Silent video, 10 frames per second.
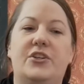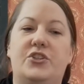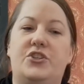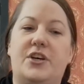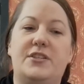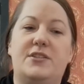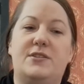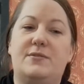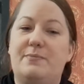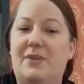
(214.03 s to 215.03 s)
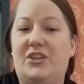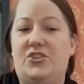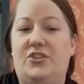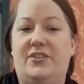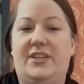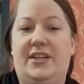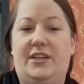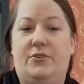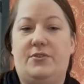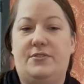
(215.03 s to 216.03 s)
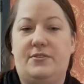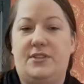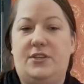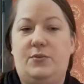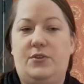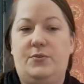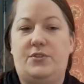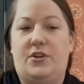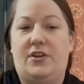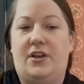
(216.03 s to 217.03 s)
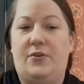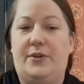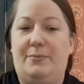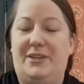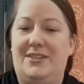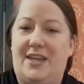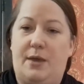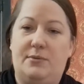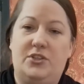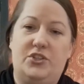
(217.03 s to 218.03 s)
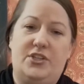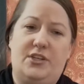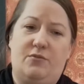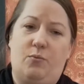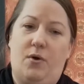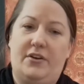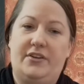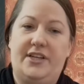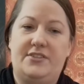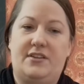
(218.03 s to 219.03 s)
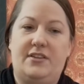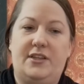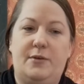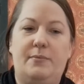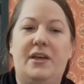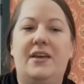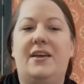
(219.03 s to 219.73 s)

Just make sure that any crystals that you use are not going to be damaged if water gets on them,